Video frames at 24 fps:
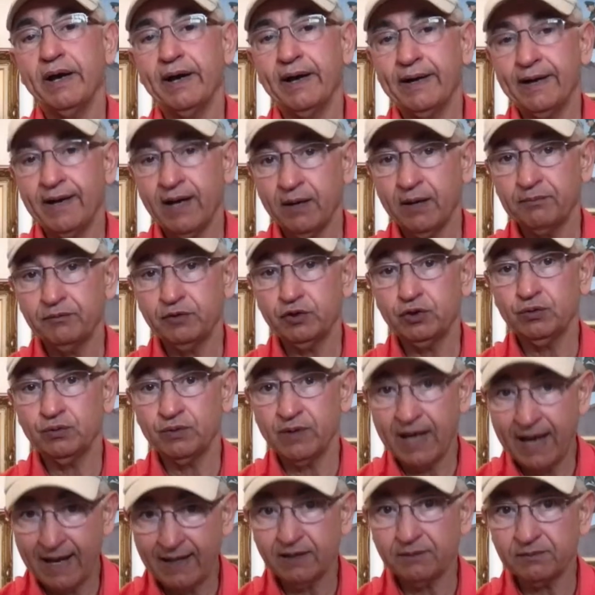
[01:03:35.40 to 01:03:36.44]
And I'm
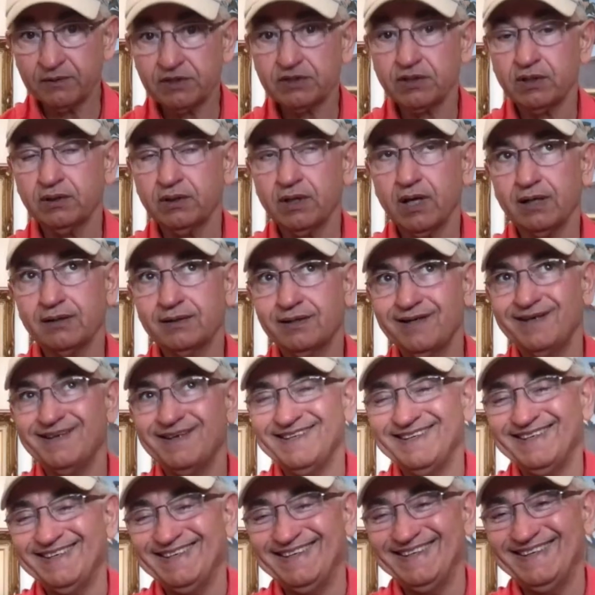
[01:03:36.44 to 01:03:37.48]
unanimous on
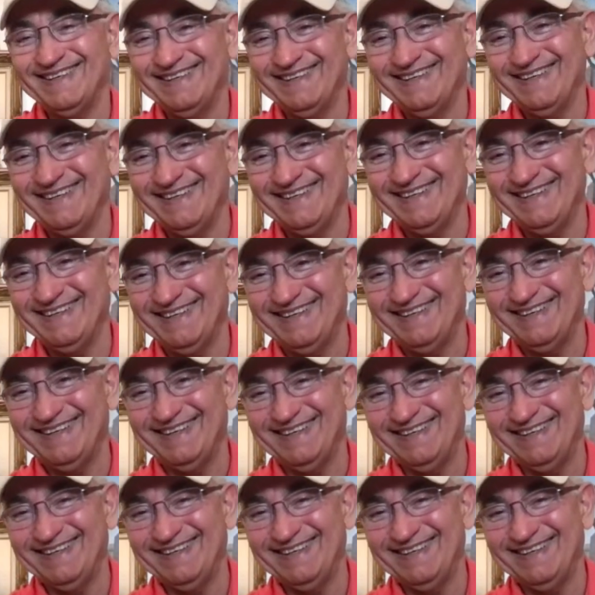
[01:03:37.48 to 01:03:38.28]
that.